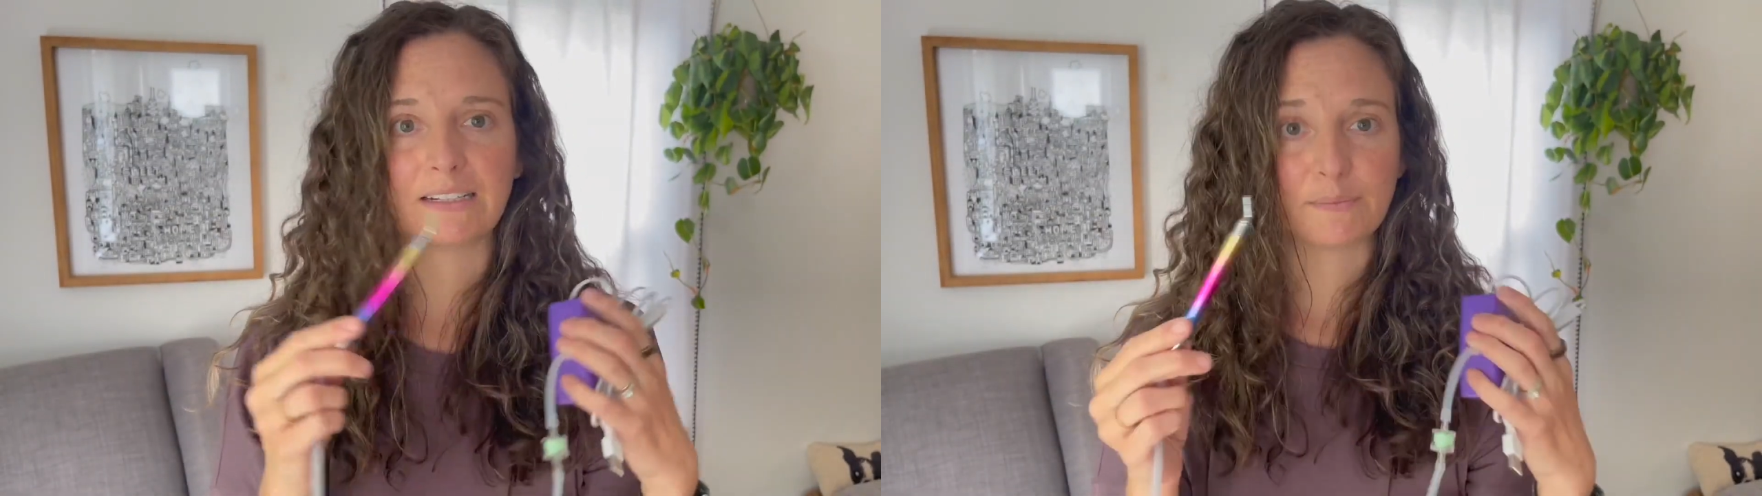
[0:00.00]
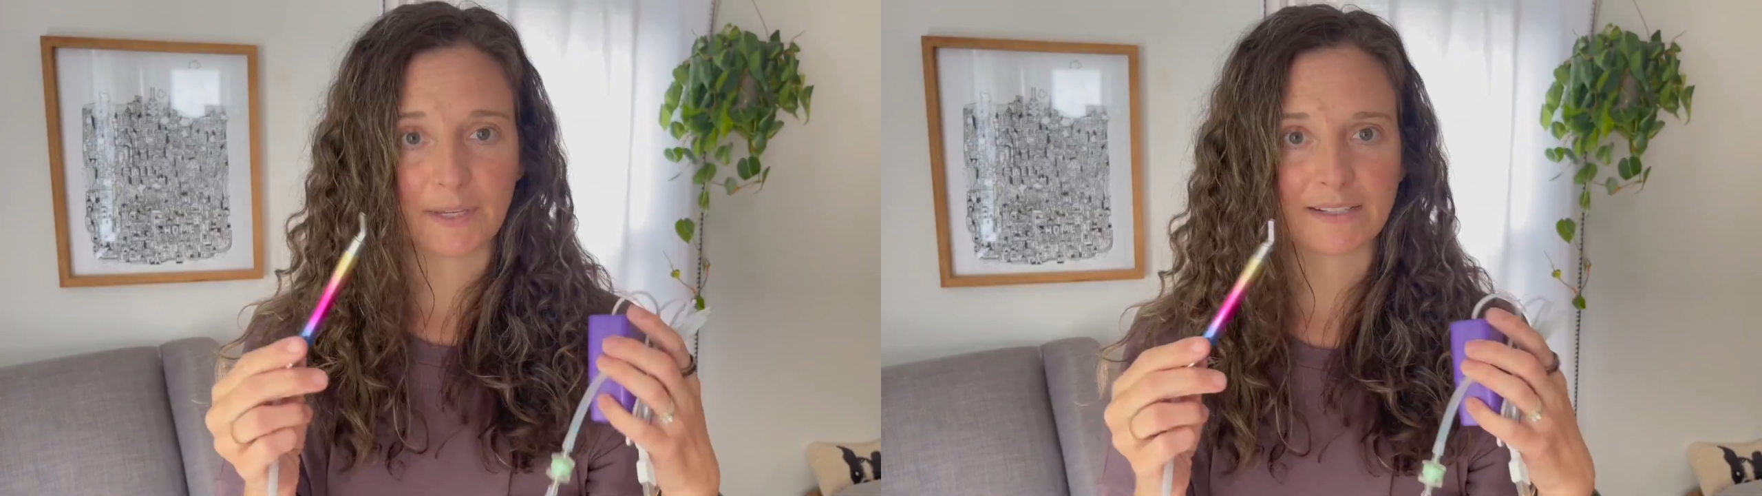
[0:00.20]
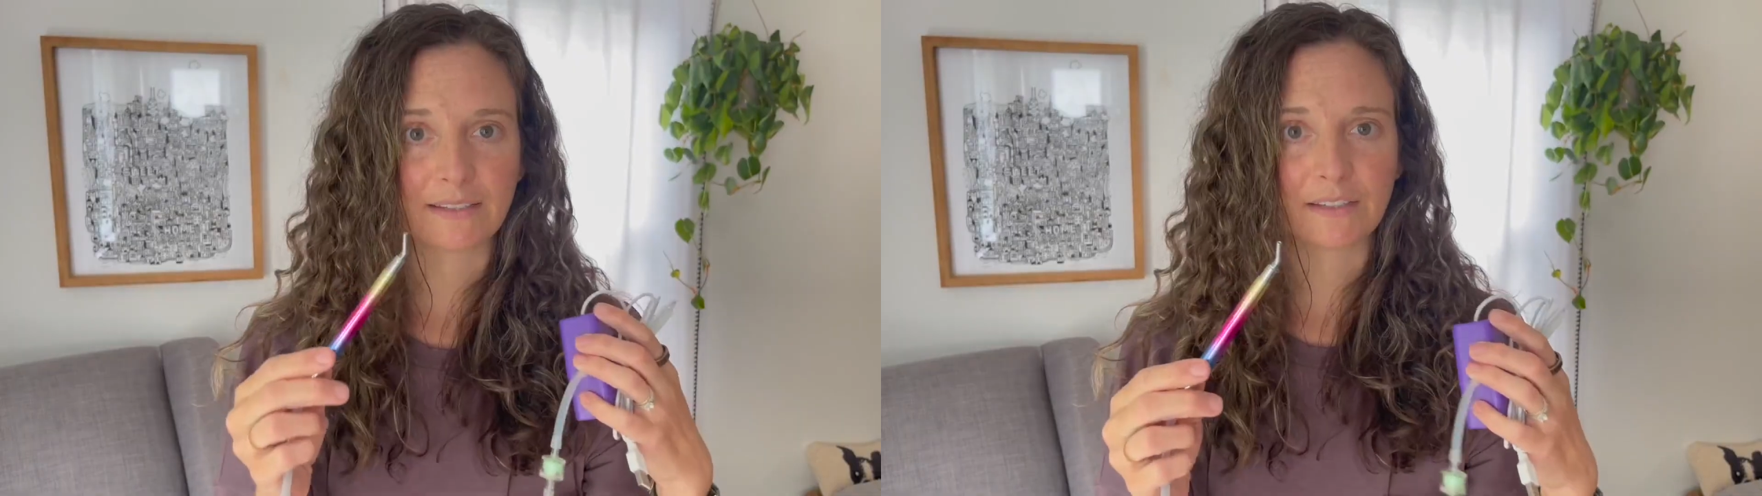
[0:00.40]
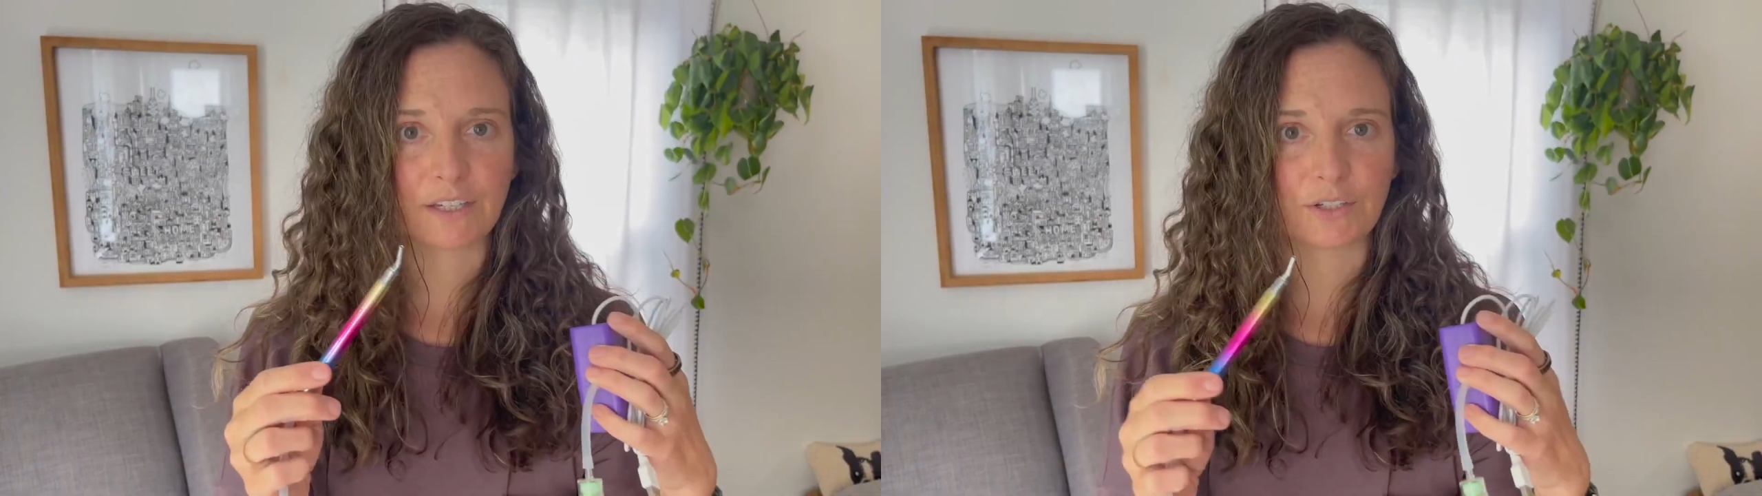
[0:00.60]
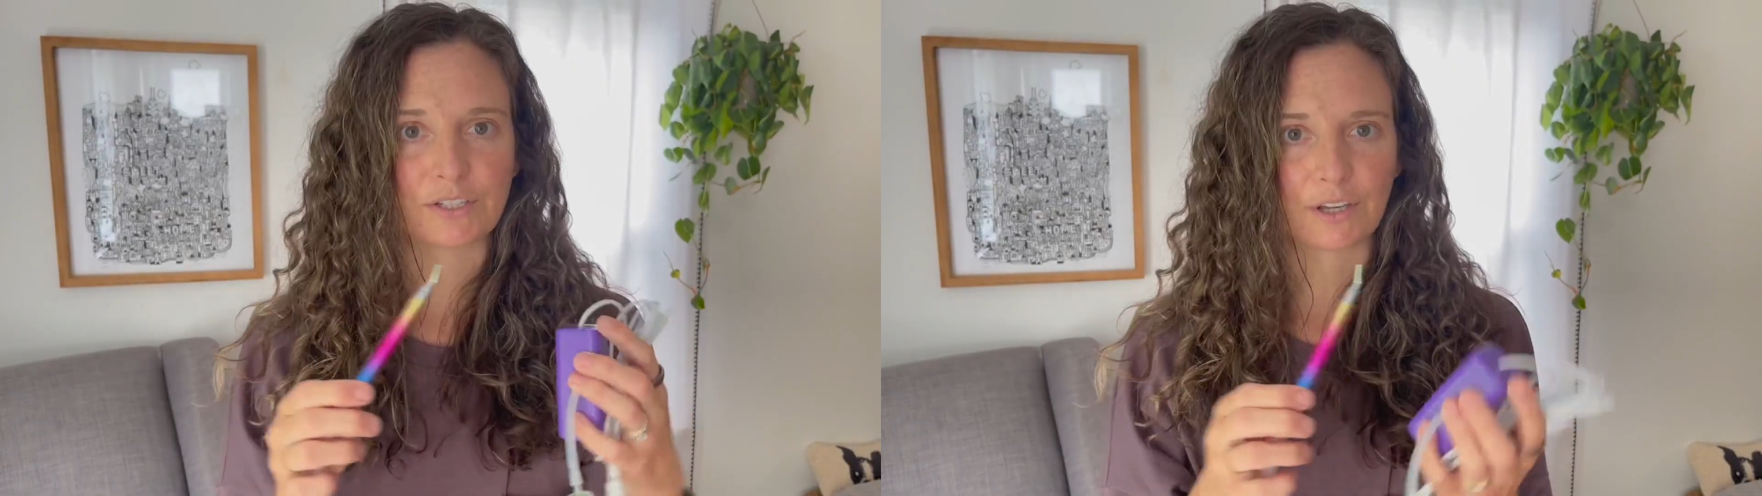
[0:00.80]
is basically
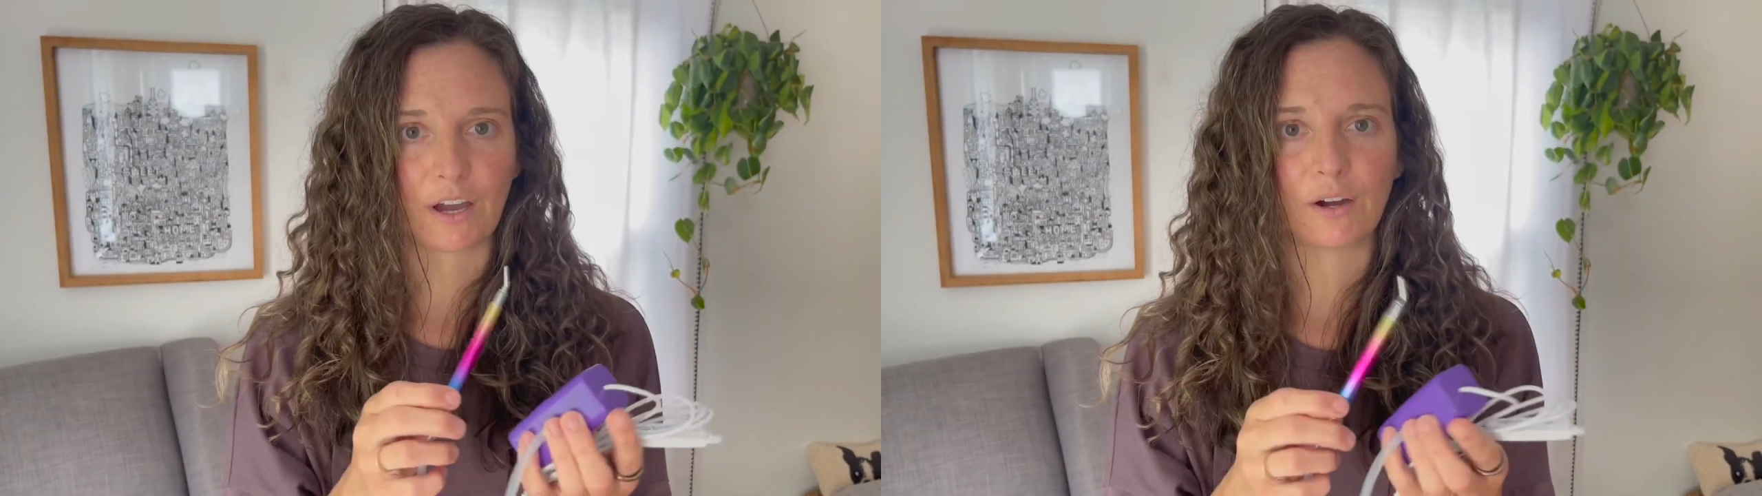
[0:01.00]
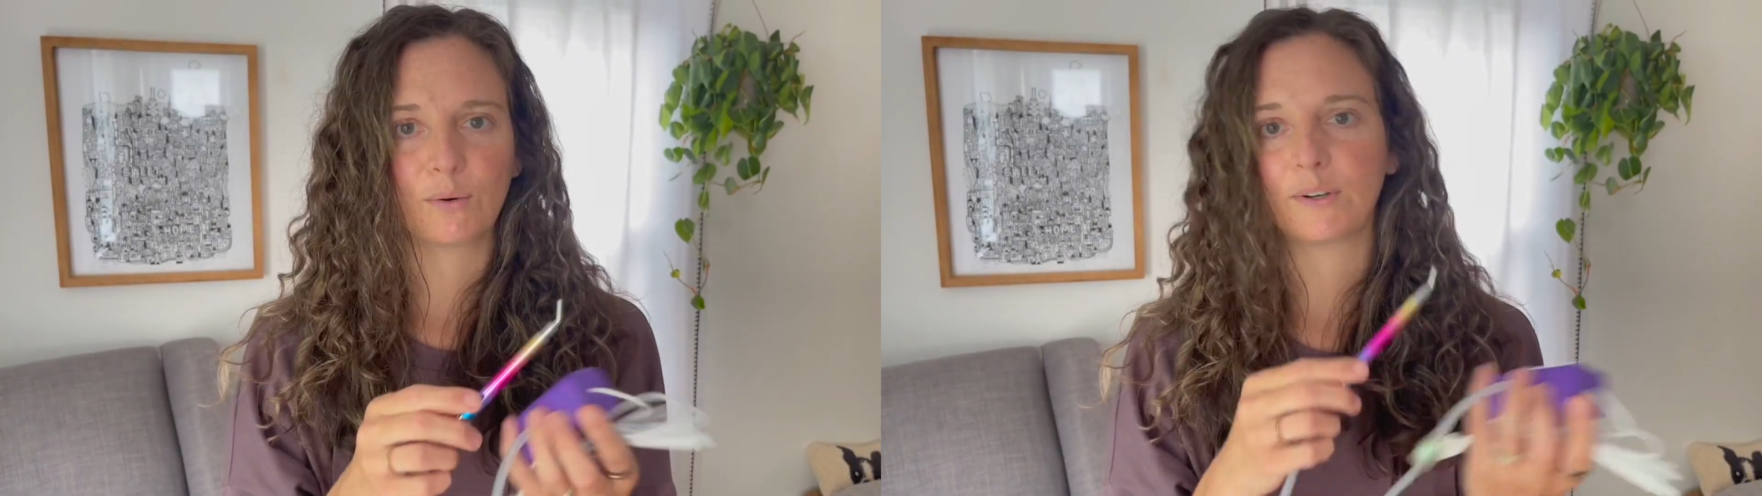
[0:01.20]
good to go.